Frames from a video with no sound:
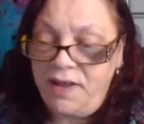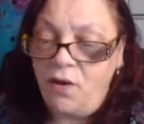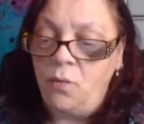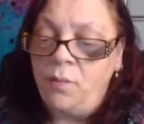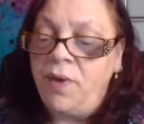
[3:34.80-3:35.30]

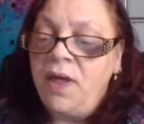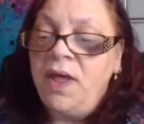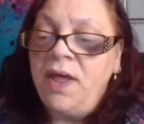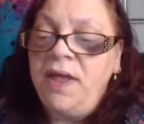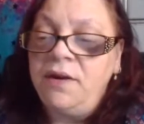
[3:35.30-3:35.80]
Hope.
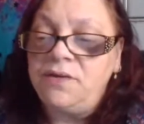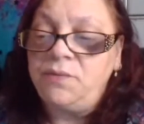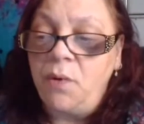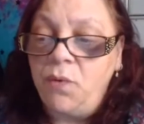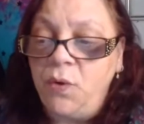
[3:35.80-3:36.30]
Here's
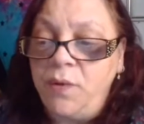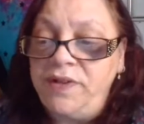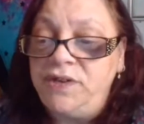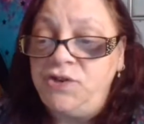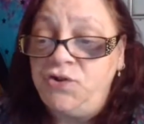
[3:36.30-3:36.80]
what we're
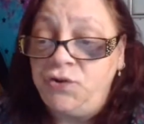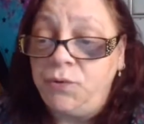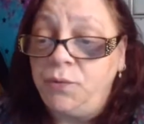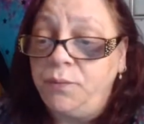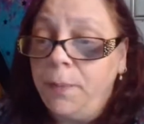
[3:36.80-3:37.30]
going to
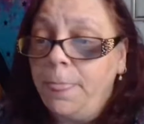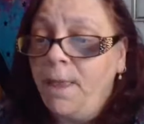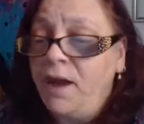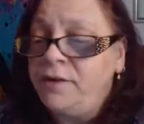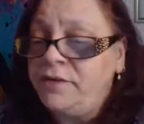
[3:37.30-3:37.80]
do.
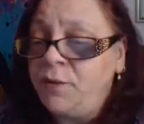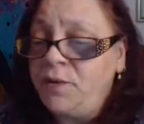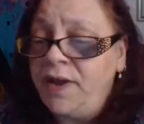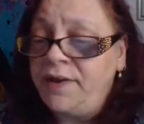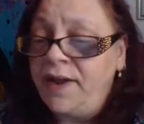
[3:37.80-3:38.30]
I know
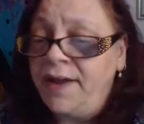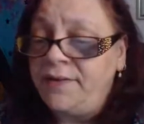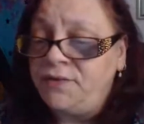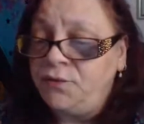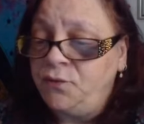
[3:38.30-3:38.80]
someone had
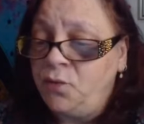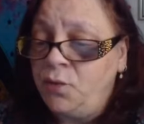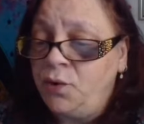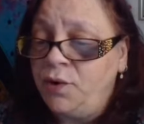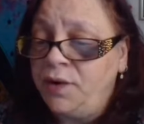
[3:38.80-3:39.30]
asked
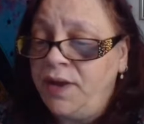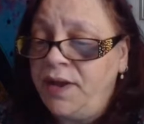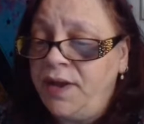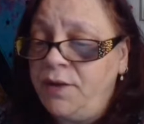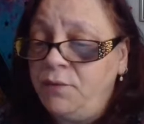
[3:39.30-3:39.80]
for
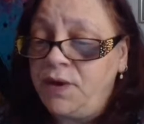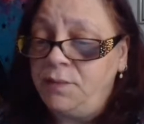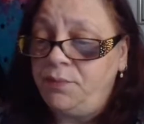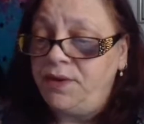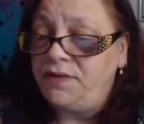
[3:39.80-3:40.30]
a
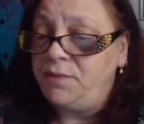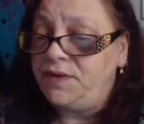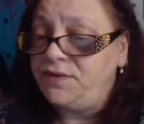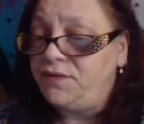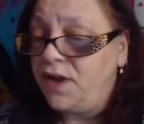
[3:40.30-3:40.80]
reading, please,
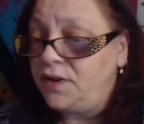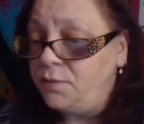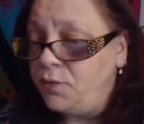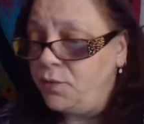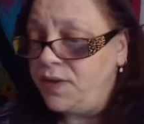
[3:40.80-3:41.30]
Miss Donna
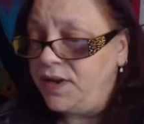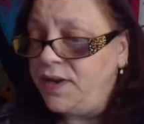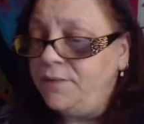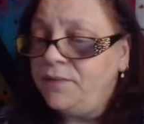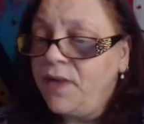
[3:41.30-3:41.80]

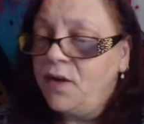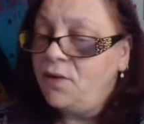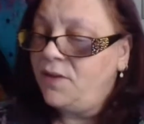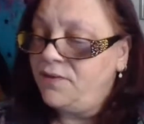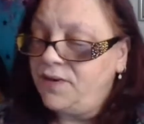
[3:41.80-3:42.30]
Marie.
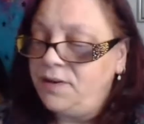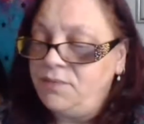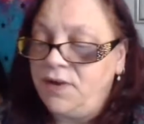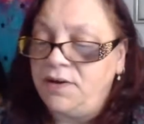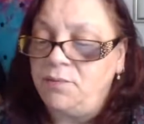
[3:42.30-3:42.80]
I love that name,
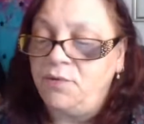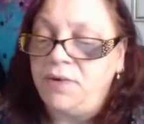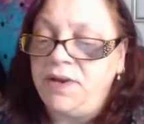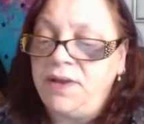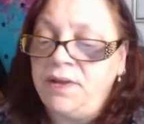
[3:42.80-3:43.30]
Donna
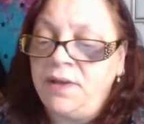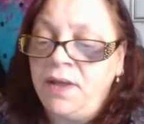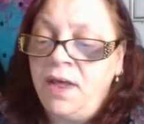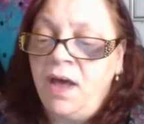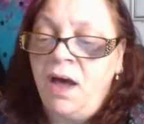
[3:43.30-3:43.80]
Marie.
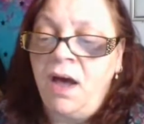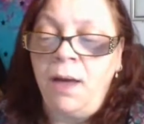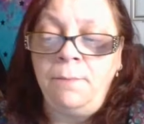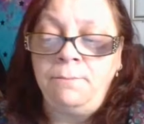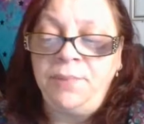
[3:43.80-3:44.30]

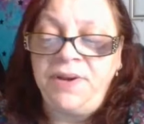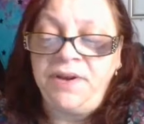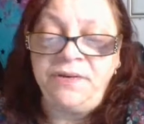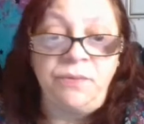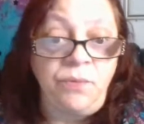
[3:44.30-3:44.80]
But
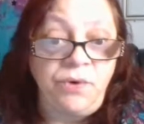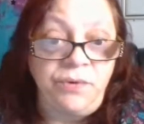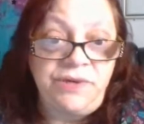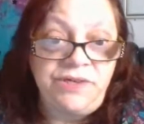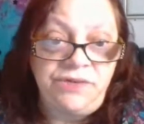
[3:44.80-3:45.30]
here's what we're
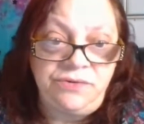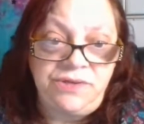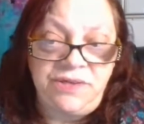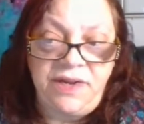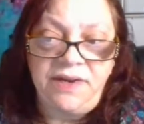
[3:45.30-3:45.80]
going to do
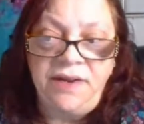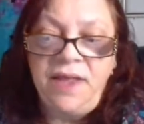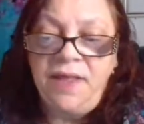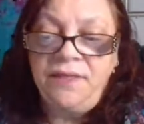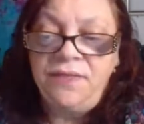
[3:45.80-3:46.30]
tonight.
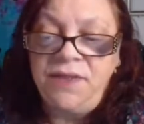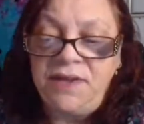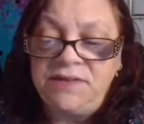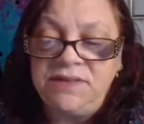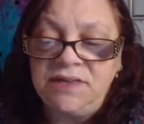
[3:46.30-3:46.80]

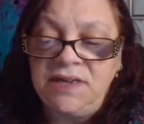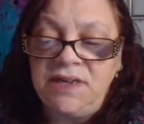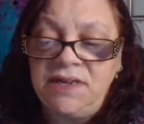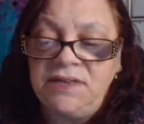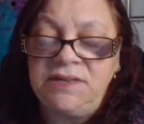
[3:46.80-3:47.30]
This
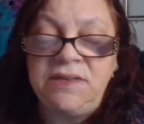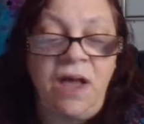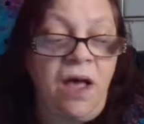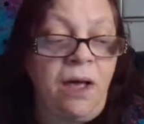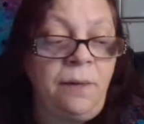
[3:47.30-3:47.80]
is
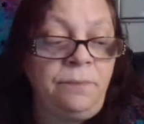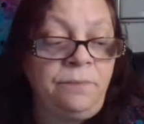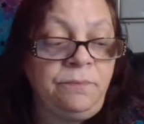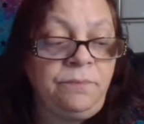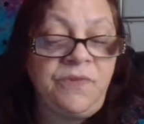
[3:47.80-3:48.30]

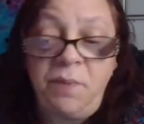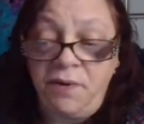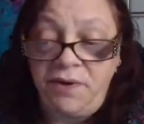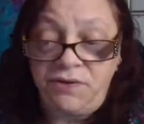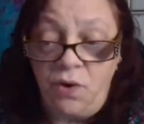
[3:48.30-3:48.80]

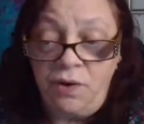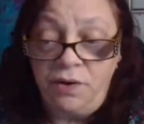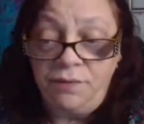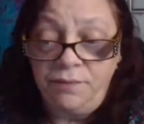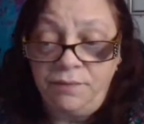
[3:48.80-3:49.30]
Spirit Talk.